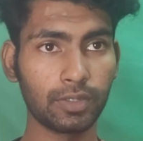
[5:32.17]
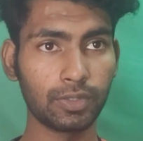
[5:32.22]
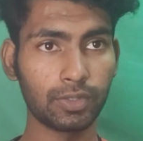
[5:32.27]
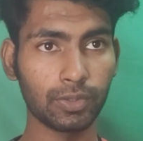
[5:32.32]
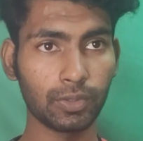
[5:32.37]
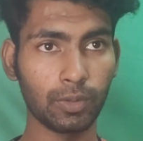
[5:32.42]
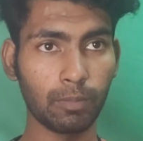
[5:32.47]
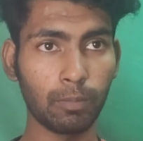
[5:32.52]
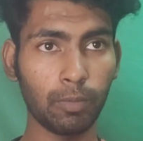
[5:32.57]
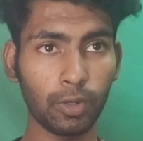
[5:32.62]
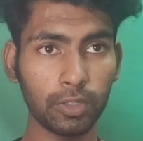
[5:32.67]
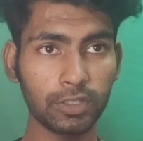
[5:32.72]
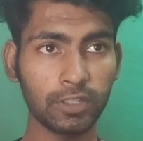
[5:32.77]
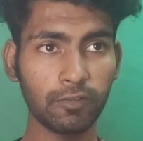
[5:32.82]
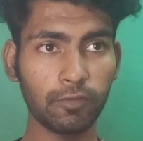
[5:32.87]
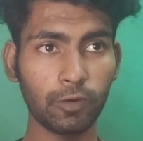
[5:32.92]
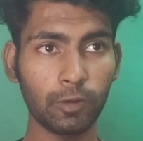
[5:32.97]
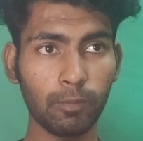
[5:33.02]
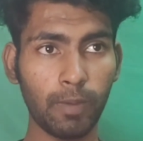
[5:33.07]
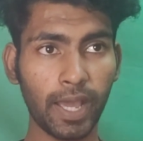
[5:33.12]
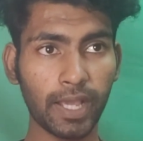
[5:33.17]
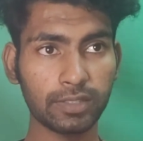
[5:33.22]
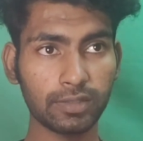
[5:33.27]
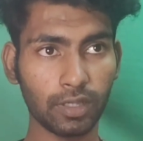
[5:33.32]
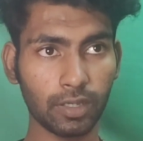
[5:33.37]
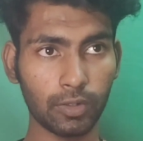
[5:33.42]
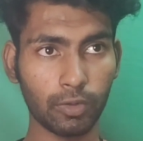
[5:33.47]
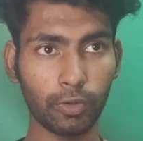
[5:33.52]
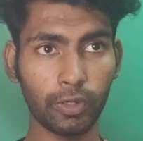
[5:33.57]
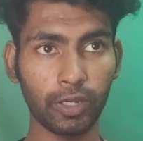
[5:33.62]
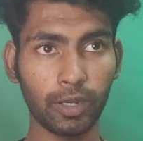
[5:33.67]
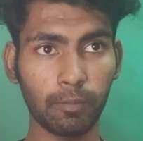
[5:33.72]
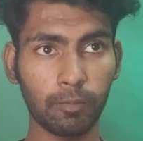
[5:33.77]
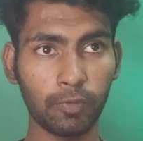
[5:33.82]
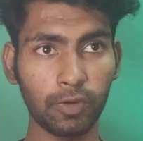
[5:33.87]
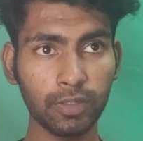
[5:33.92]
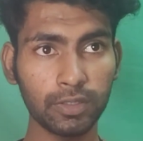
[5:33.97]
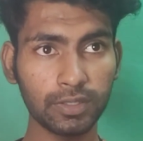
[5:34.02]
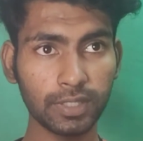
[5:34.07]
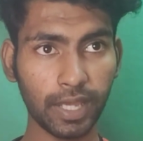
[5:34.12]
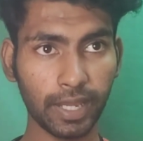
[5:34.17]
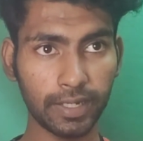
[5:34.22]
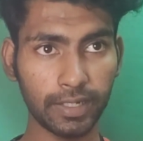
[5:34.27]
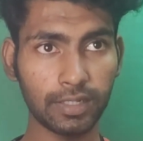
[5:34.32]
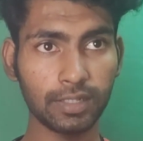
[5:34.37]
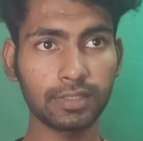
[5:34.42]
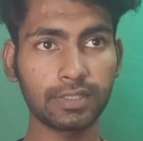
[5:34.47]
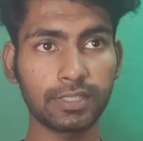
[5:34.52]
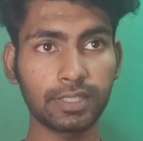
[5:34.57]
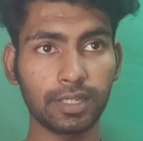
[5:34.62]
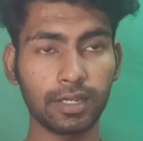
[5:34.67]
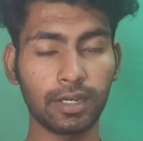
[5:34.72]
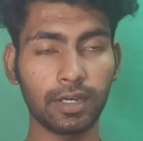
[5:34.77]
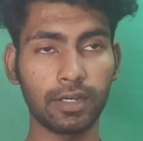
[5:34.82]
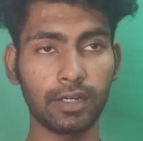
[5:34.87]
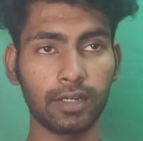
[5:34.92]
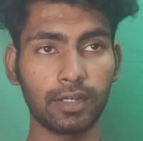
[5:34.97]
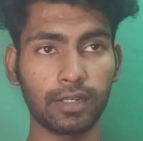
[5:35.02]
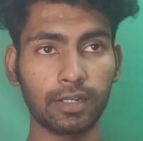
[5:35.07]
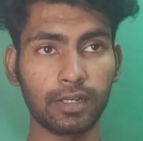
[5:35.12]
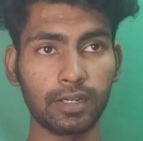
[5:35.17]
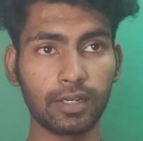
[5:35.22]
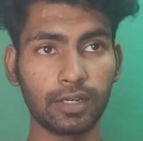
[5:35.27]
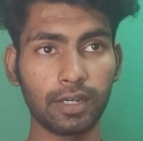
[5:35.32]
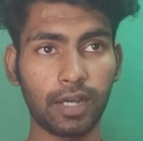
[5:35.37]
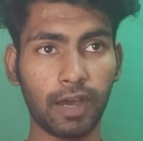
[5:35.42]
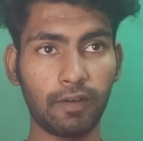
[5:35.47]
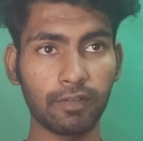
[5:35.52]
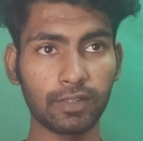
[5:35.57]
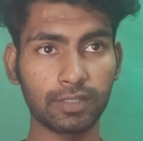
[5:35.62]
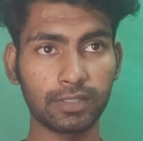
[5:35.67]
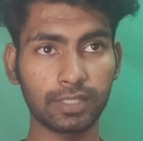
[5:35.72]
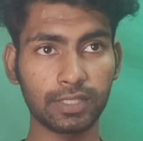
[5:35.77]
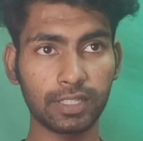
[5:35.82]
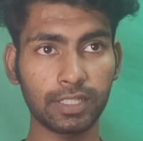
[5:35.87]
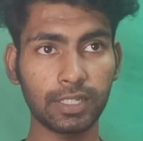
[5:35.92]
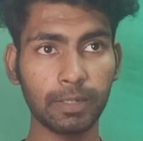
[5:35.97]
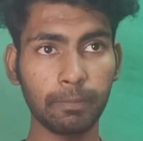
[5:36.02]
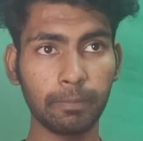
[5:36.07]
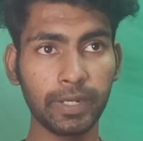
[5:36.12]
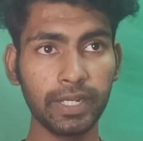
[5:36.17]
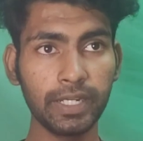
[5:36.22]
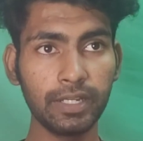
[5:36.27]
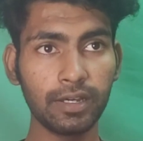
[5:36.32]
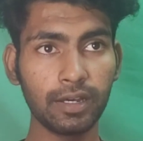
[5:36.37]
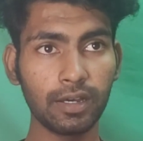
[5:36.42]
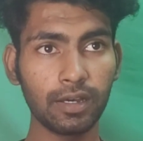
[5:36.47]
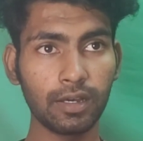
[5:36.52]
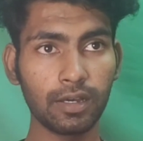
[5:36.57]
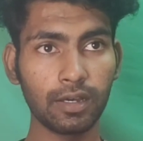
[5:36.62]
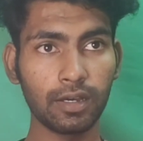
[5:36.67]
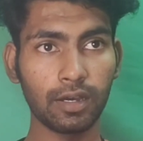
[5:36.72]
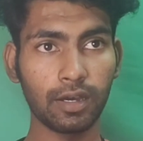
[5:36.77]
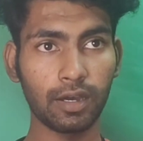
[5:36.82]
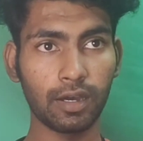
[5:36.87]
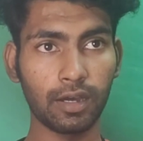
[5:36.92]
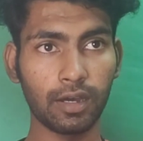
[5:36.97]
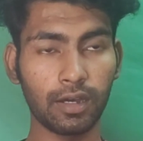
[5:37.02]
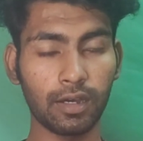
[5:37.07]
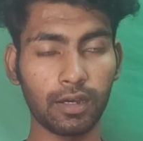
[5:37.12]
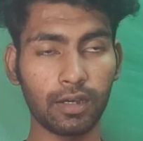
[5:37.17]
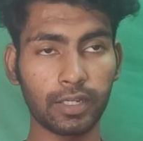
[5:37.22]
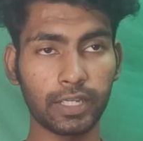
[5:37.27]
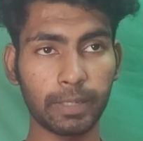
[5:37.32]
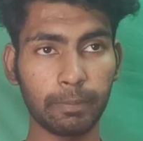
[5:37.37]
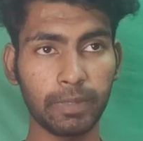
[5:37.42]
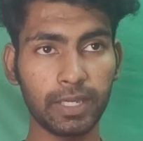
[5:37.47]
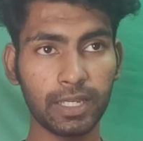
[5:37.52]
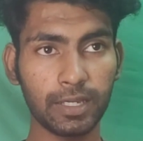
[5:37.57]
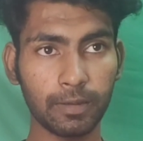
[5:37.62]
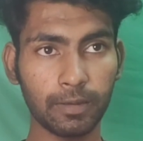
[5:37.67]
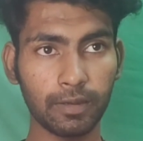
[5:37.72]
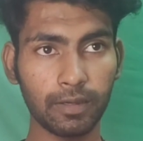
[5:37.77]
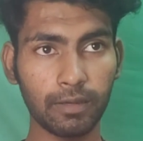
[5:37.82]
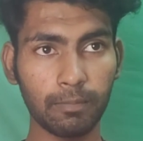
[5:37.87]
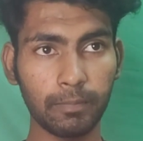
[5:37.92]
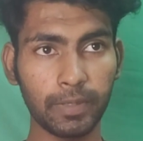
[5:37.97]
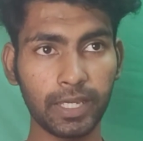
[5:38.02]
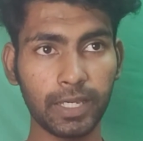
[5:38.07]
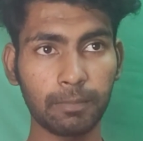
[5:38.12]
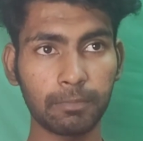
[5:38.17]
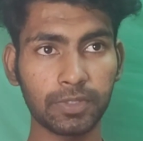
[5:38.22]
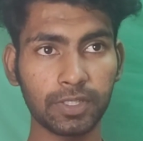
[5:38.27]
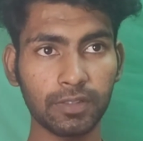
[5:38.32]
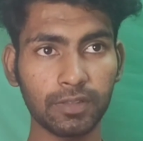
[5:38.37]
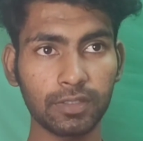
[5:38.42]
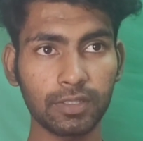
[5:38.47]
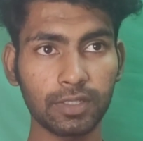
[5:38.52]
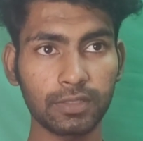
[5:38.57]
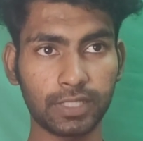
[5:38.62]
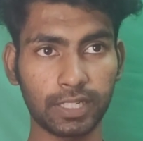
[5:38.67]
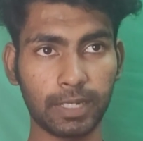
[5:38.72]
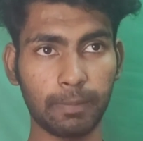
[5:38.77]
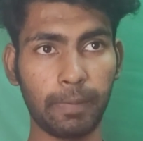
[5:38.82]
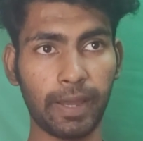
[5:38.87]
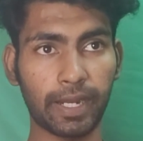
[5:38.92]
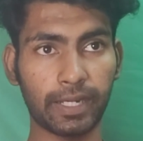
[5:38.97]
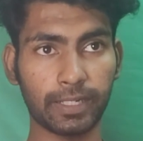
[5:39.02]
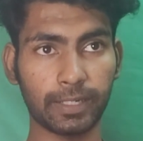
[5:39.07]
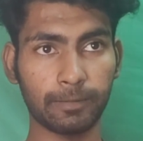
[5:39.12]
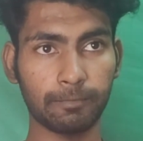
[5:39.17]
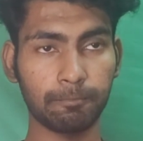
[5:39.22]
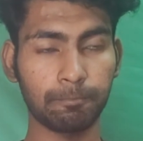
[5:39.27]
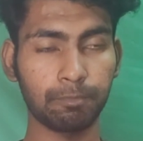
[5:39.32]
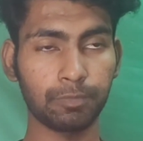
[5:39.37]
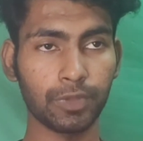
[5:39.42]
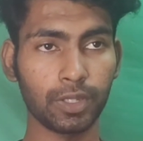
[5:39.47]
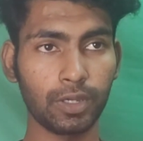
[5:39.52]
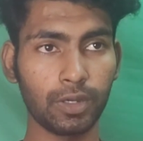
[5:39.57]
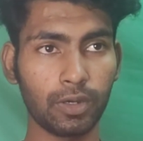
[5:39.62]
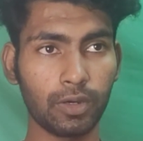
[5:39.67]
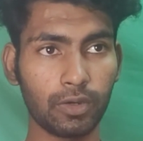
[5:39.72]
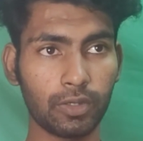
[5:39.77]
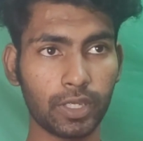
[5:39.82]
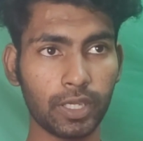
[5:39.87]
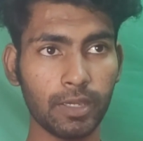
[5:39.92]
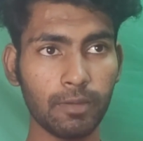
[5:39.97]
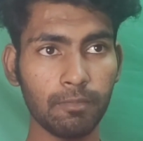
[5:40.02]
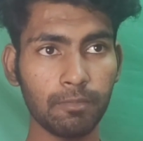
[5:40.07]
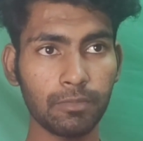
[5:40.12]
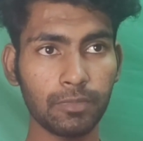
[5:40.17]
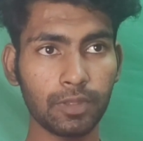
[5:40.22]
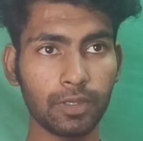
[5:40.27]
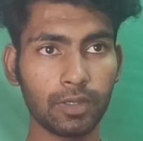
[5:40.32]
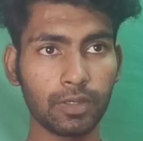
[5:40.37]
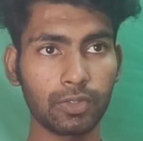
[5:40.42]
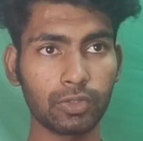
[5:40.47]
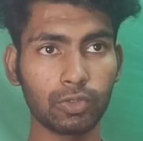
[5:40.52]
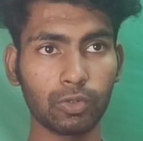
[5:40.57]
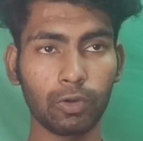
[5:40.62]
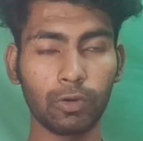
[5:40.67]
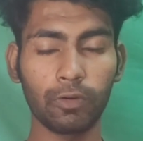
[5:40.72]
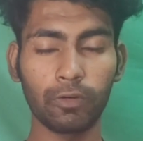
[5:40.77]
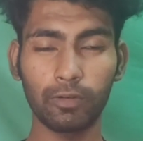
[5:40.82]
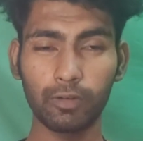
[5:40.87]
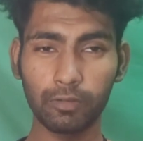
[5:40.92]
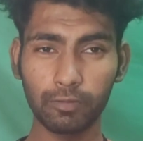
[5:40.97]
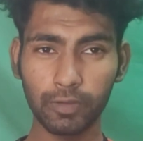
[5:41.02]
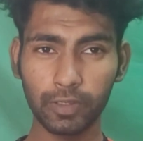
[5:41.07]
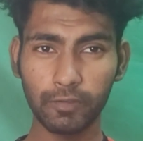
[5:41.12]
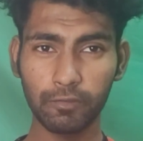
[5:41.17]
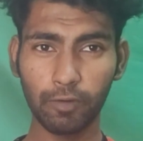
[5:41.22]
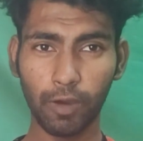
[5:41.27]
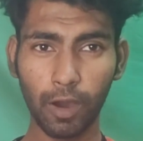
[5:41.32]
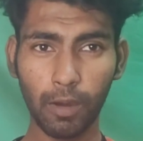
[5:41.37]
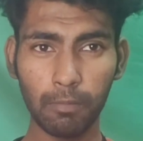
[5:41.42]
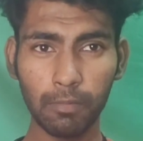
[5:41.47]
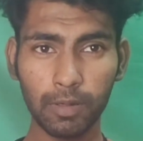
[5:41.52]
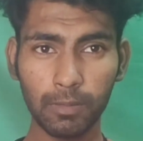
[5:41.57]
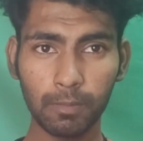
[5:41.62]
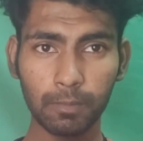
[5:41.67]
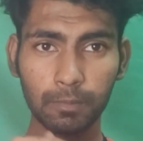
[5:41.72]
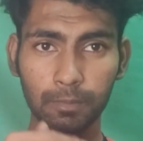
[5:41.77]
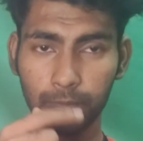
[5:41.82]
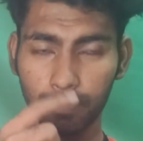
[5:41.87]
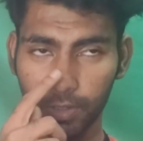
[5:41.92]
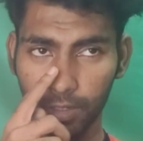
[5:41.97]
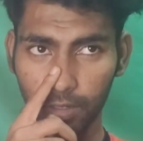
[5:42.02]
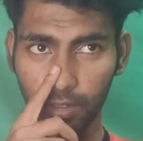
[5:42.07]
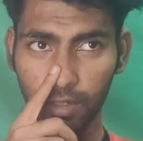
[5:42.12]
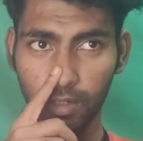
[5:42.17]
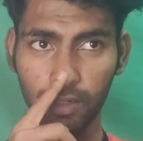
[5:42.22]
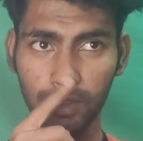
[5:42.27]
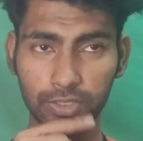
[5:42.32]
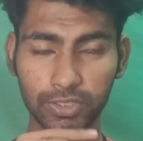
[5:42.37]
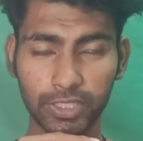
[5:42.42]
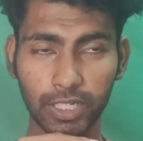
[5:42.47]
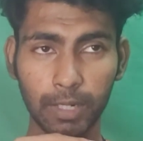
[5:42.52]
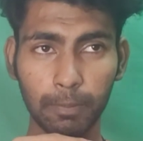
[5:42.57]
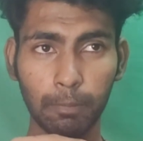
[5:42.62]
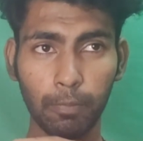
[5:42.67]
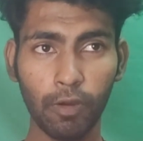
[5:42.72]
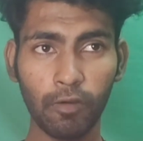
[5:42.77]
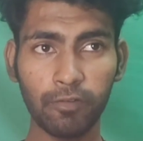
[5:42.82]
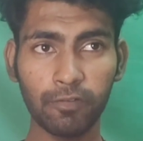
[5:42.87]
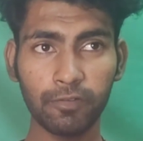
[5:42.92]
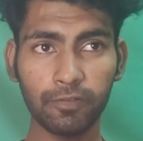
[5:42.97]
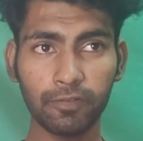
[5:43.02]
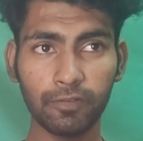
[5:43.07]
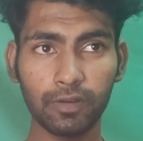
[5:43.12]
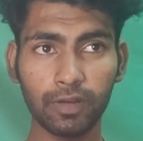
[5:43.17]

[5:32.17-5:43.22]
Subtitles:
So both the fullbacks are going upwards, and our center mid, Kimmich becomes a third center back. Okay, so we form a shape of